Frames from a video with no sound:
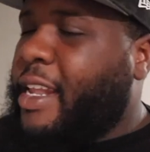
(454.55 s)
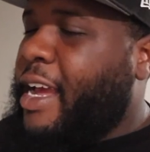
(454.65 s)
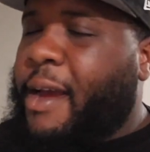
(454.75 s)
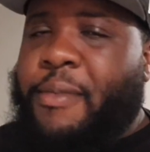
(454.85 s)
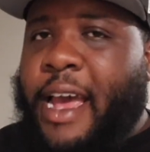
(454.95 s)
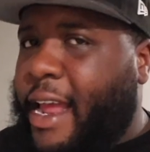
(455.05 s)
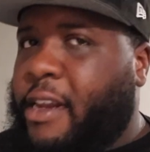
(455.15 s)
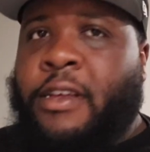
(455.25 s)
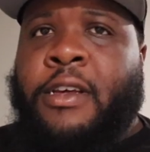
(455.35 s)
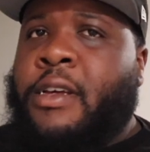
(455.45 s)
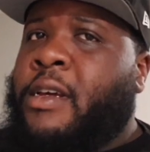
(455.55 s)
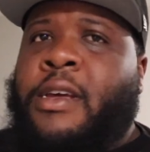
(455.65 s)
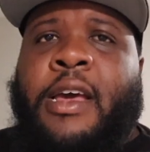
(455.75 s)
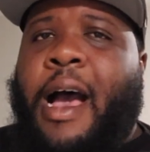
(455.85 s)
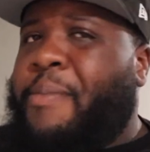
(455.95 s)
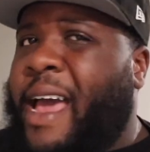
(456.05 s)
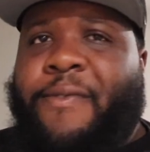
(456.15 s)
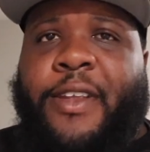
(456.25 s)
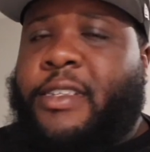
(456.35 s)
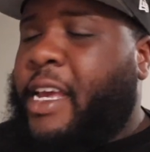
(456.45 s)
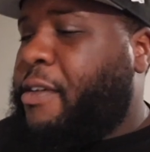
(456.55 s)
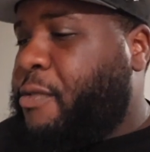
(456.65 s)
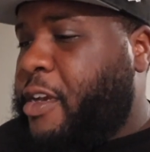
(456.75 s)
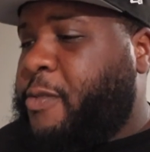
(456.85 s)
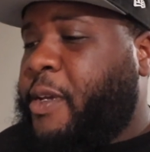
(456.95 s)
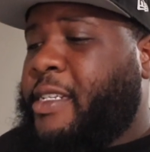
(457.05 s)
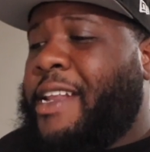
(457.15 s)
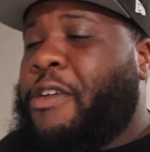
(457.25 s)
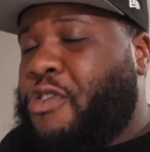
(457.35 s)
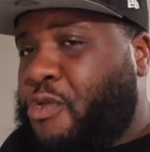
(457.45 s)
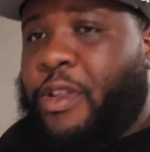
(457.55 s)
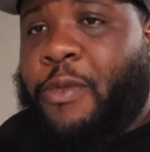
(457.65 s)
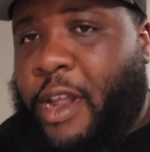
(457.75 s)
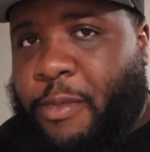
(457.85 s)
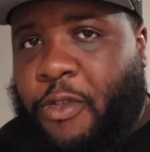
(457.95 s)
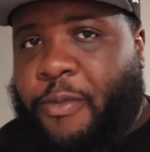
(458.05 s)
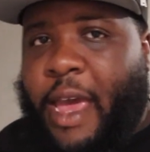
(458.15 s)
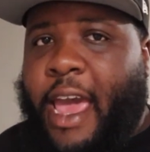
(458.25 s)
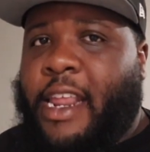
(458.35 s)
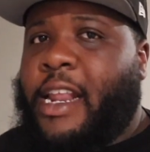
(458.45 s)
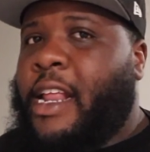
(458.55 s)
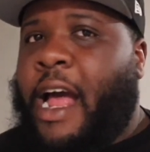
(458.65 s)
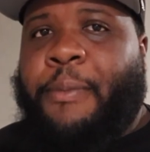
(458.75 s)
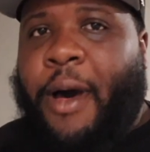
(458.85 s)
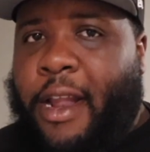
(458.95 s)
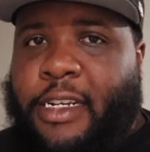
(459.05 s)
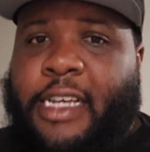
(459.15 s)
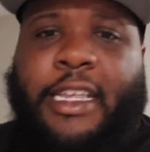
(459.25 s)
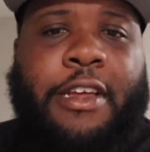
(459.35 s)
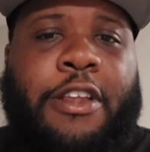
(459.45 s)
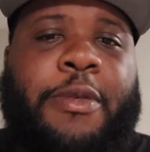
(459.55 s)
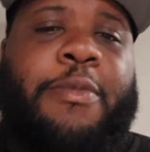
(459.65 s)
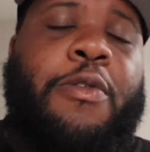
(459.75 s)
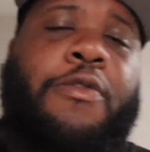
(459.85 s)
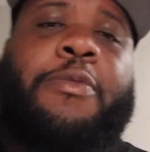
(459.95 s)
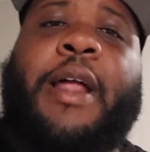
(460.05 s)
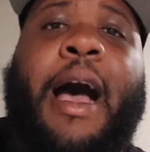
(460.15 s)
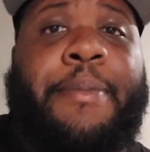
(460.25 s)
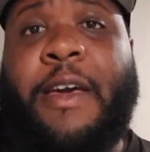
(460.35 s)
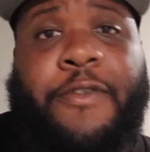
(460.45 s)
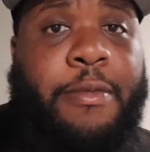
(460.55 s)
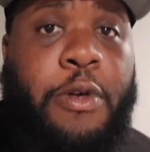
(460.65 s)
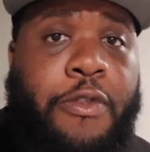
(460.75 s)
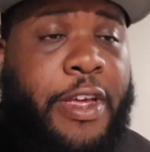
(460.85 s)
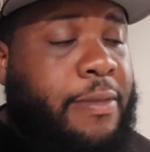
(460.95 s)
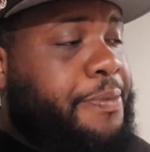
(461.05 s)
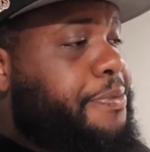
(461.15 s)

Like, I'm not. I'm not finna take a risk because I know you really wanted to move bad, and, and I apologize that it couldn't be moved, but I'm not finna move it.